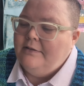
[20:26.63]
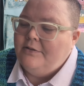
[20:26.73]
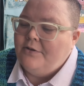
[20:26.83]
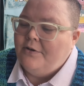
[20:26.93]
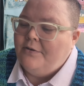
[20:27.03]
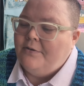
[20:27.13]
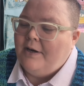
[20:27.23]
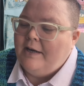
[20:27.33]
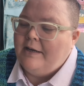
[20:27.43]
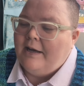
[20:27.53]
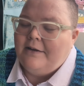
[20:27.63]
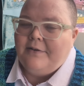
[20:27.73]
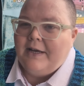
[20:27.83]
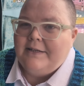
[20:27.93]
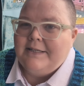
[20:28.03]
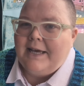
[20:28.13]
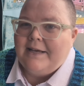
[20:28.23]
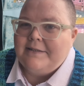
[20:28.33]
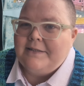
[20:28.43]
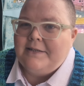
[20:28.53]
So I kind of had to
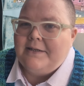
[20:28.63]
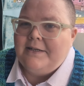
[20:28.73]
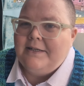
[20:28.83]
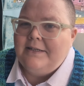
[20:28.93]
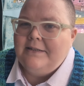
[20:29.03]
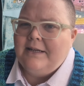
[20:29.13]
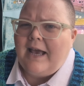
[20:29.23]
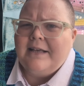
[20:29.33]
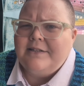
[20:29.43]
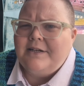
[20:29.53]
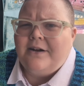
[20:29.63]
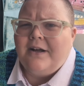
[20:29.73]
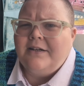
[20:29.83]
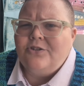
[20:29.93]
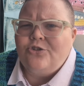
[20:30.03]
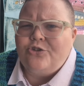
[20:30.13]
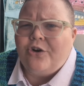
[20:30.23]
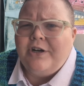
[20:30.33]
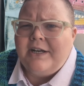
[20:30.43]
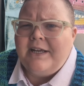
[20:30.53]
cast it on,
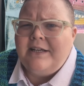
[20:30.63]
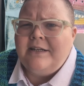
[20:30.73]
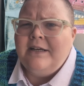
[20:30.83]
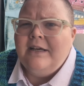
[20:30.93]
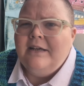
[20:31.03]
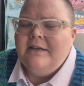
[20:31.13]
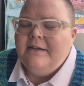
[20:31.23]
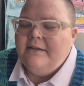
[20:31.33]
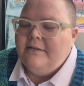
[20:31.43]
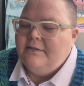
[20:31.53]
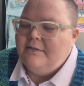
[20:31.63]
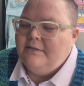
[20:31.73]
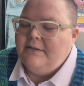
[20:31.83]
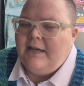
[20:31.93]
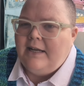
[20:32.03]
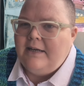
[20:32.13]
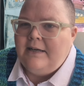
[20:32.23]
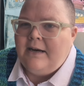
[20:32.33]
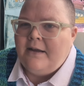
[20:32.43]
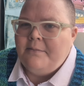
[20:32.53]
started it, kitted
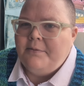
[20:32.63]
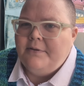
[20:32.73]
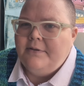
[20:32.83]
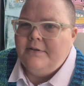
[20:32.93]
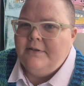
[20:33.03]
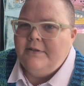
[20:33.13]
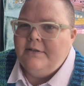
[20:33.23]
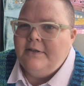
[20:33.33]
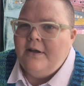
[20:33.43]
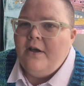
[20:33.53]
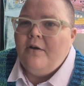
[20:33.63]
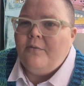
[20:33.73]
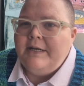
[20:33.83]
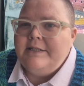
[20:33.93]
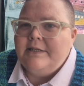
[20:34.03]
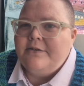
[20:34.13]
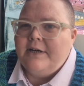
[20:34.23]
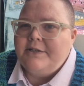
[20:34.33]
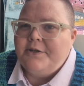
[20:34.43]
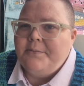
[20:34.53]
it up. What is the
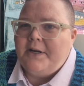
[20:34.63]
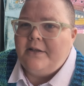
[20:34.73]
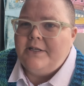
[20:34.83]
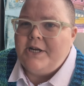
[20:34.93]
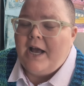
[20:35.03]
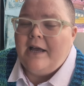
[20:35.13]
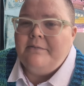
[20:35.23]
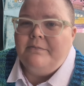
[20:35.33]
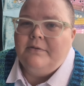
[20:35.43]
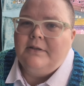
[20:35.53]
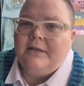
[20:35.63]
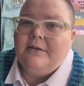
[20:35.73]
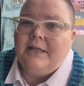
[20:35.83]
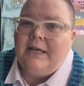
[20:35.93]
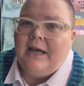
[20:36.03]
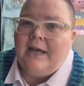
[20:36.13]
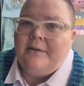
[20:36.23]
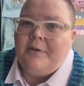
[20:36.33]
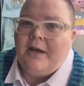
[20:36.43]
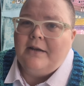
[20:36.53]
correct terminology? I
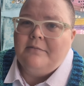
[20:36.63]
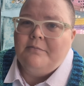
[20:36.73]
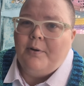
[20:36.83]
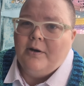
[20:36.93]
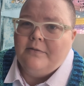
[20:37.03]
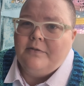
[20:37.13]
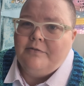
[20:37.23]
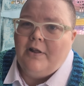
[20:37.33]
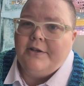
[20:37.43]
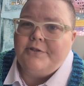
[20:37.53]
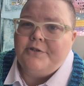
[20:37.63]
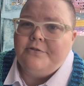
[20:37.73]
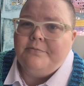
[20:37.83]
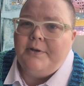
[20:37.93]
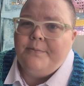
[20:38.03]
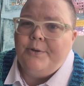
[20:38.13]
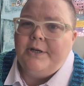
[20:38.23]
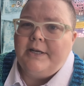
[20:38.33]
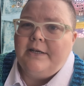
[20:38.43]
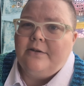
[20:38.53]
am not part of the Flosstube
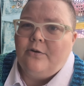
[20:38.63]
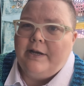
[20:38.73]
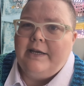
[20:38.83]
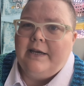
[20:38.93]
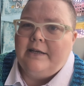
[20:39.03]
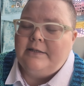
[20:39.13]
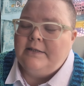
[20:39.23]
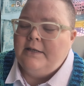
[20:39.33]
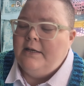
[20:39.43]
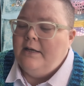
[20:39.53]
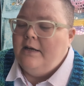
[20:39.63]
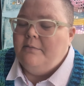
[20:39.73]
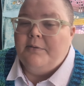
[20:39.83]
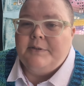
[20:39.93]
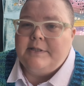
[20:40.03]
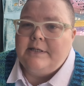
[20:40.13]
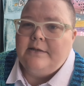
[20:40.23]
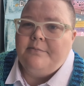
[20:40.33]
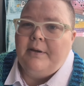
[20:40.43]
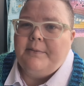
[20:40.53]
community quite yet, but we'll
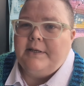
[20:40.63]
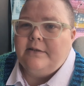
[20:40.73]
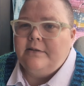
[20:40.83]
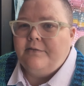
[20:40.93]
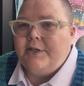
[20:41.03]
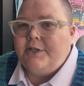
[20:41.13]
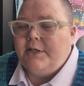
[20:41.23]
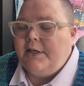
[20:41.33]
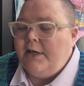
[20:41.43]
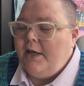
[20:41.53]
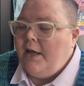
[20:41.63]
see, maybe eventually.